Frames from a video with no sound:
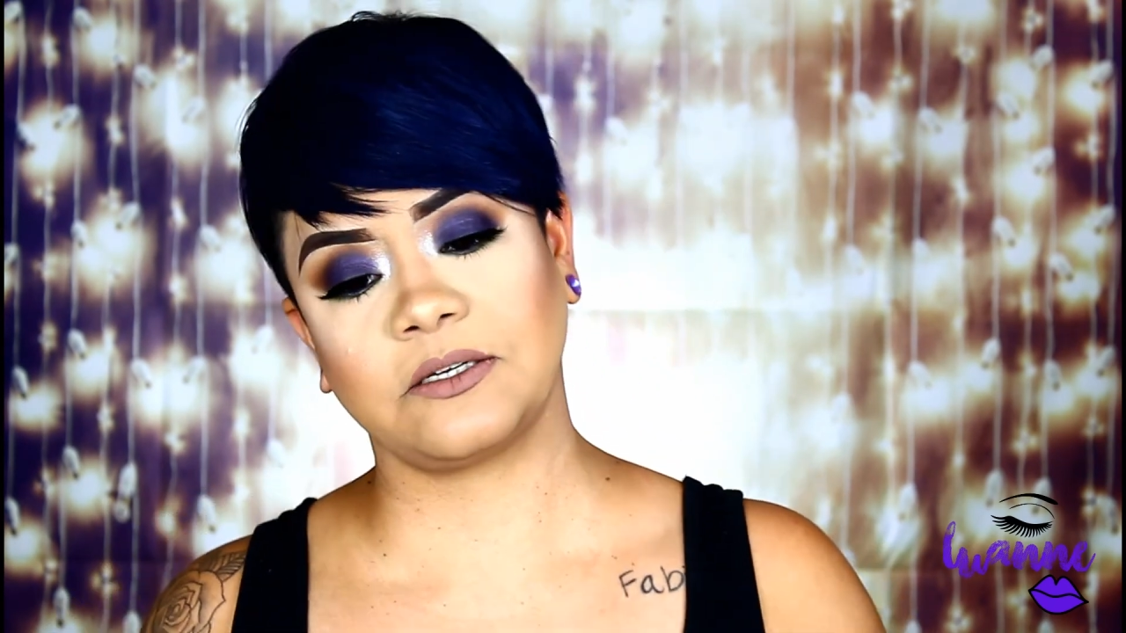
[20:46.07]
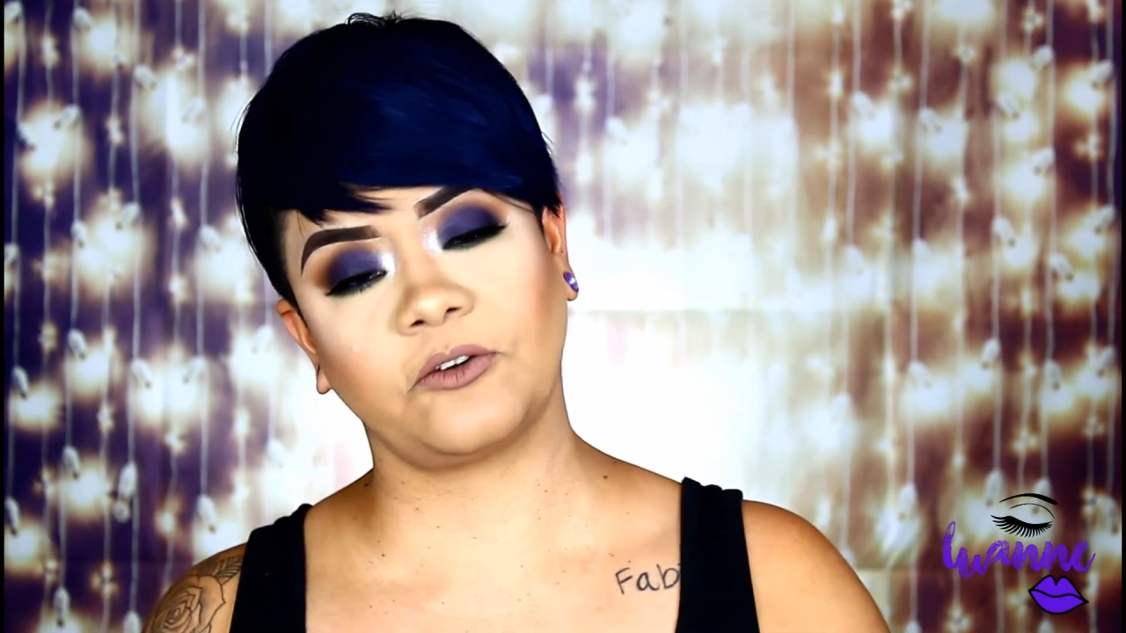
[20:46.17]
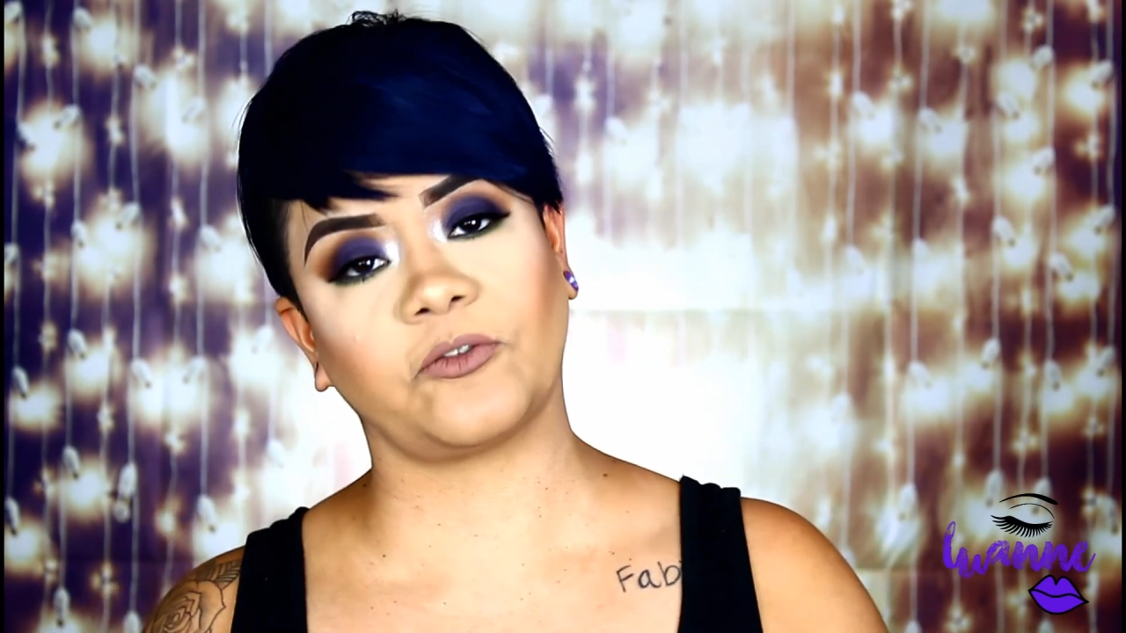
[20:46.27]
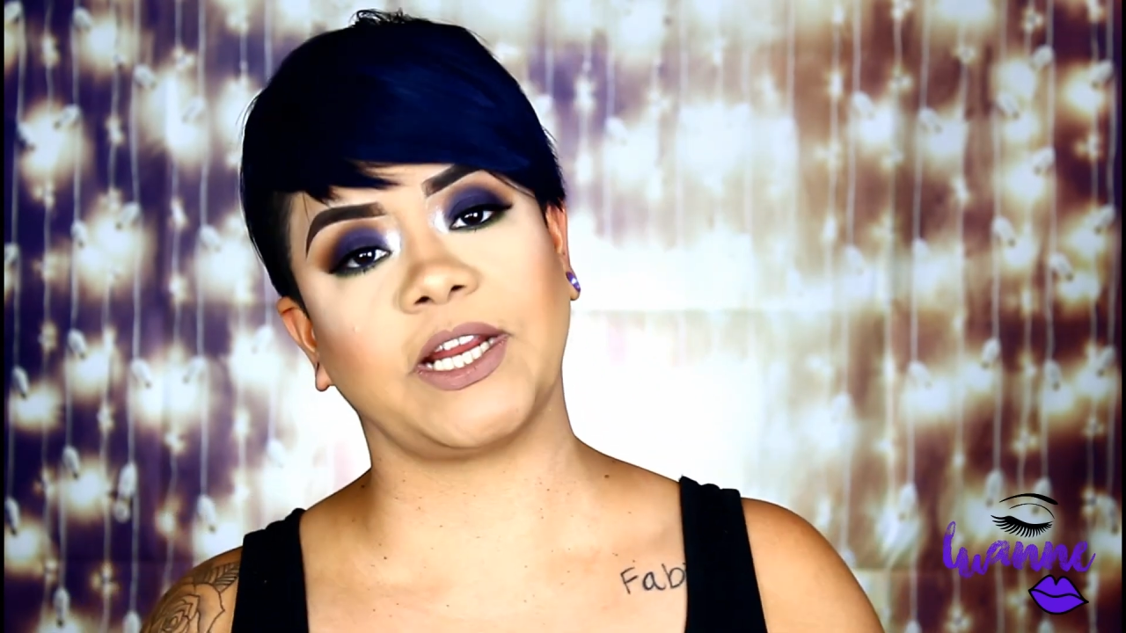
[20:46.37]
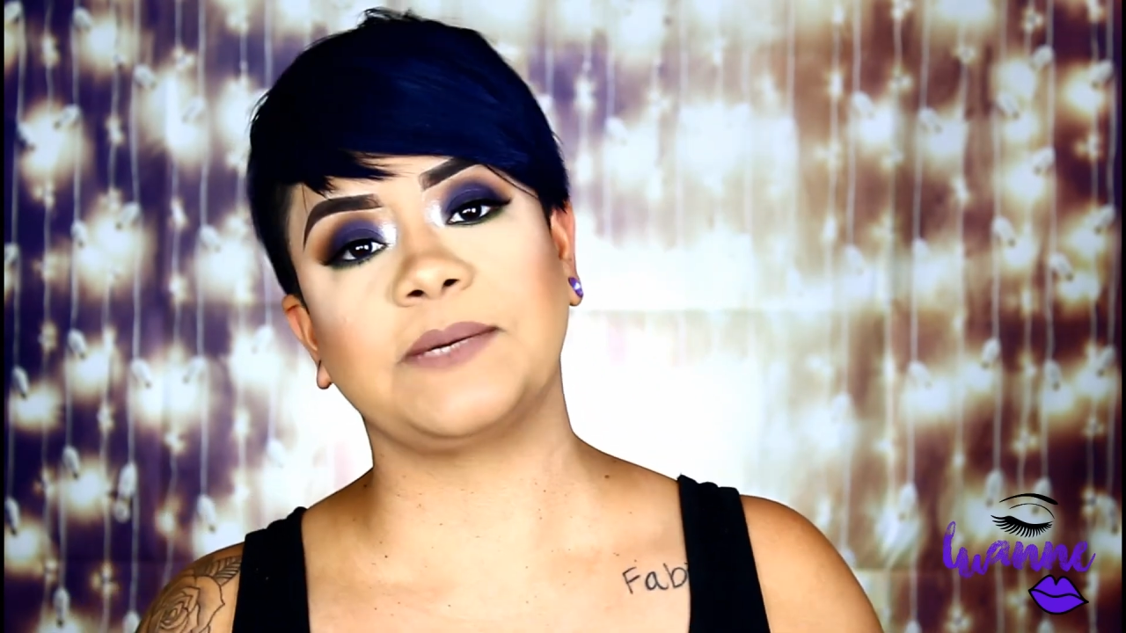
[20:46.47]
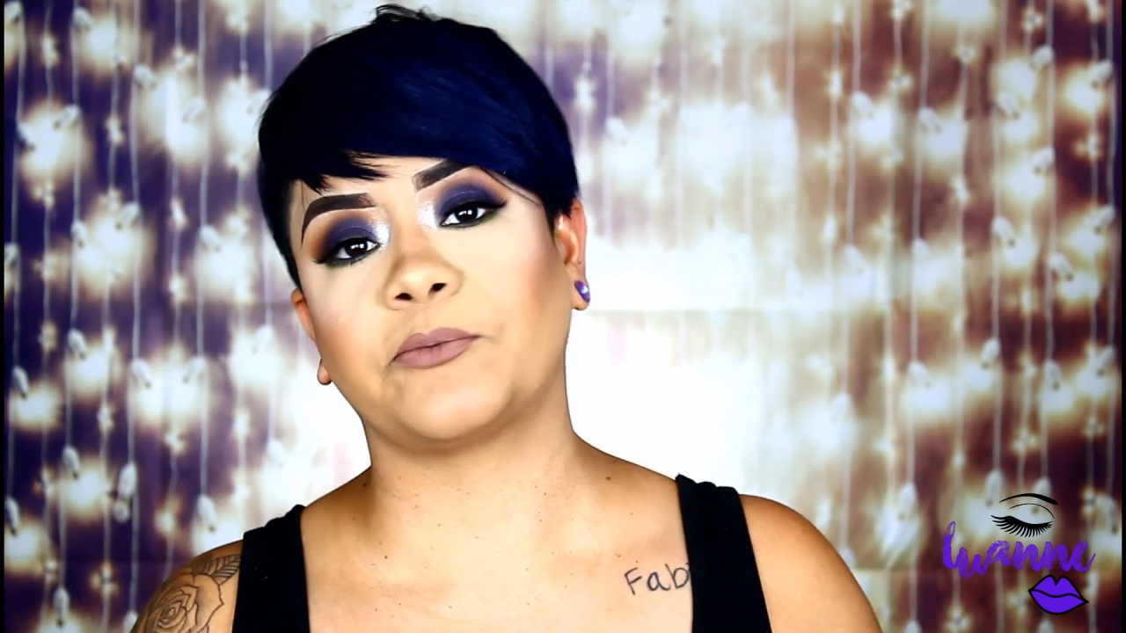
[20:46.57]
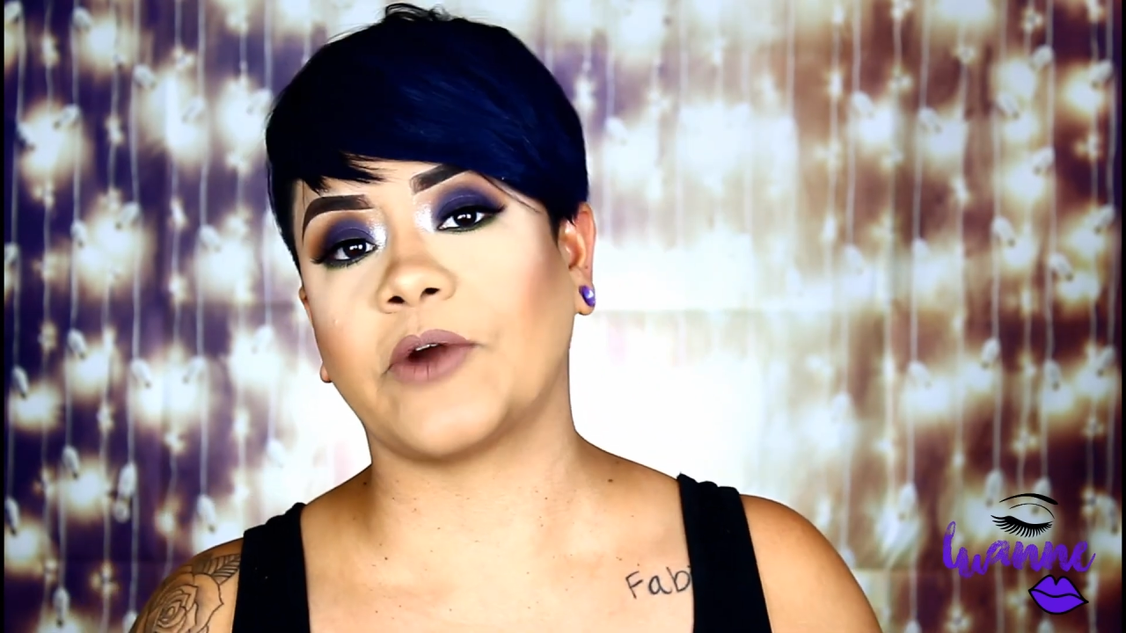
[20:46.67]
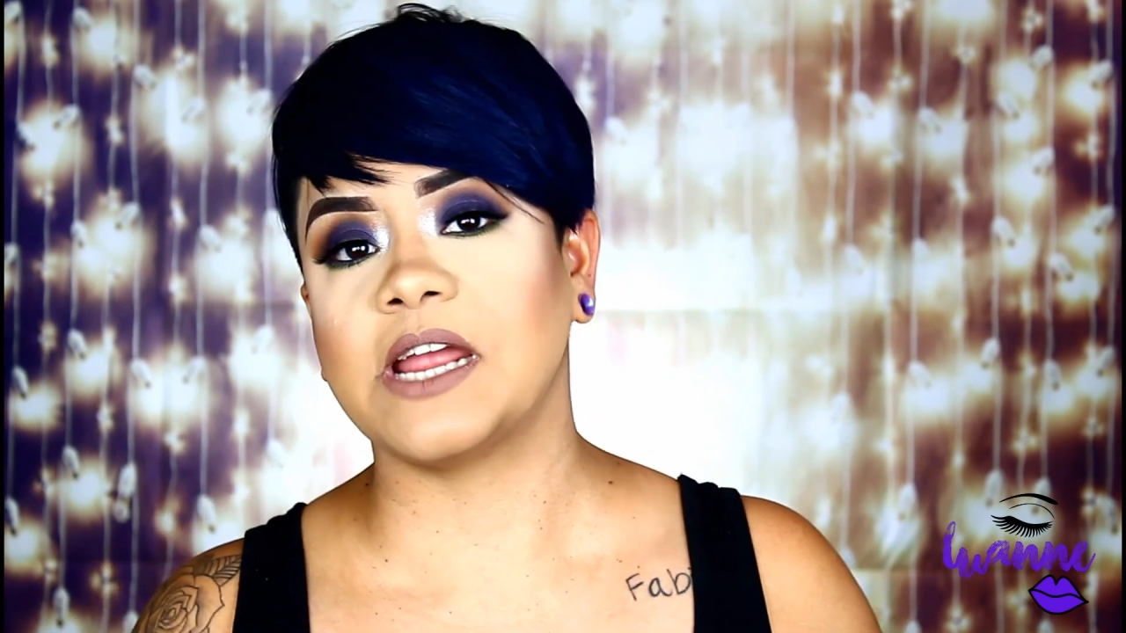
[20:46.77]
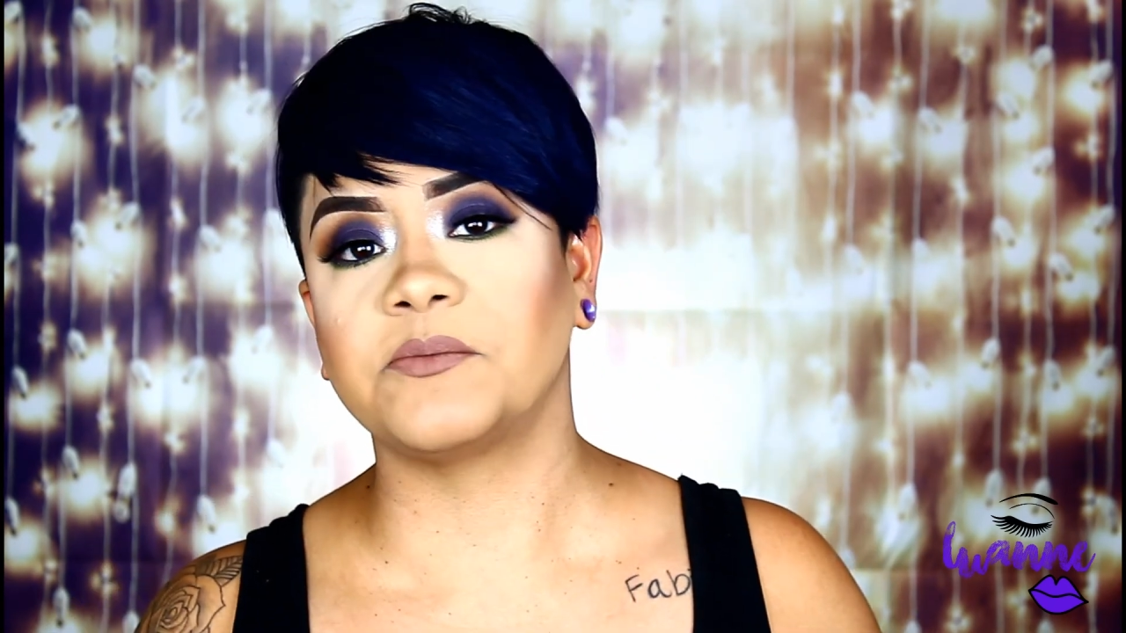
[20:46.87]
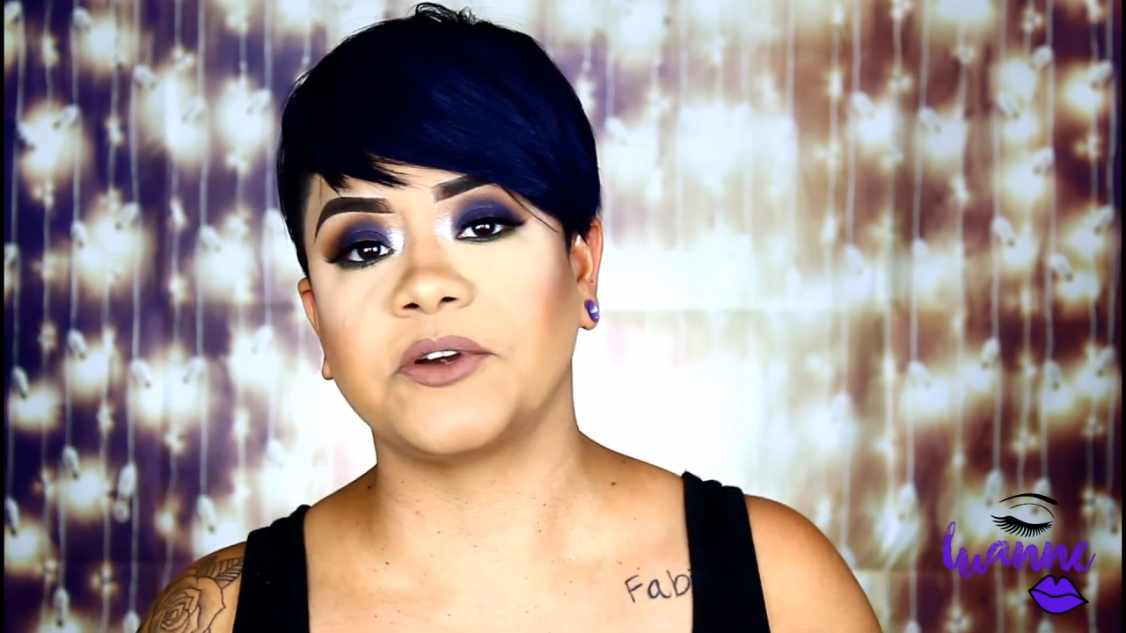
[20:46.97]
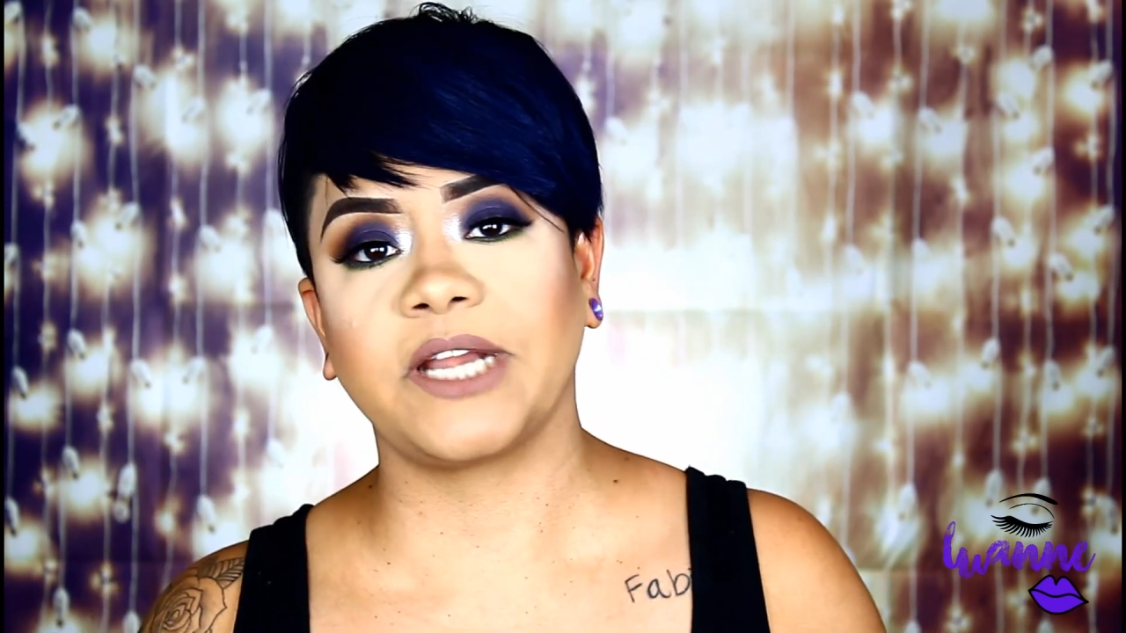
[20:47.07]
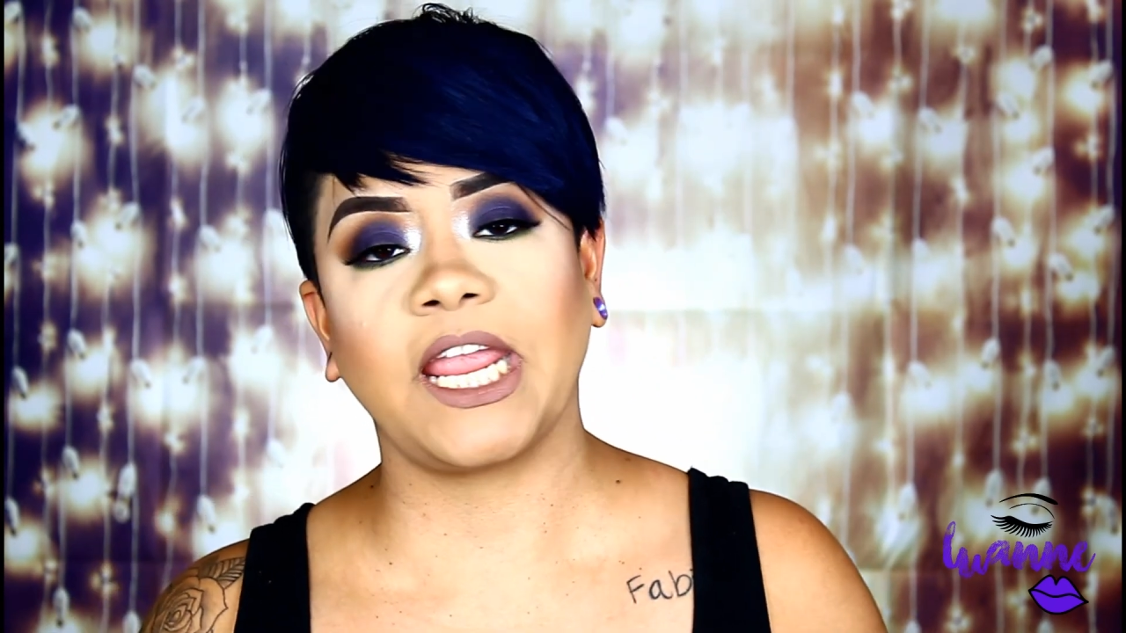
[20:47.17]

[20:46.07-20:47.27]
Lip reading: a great primer.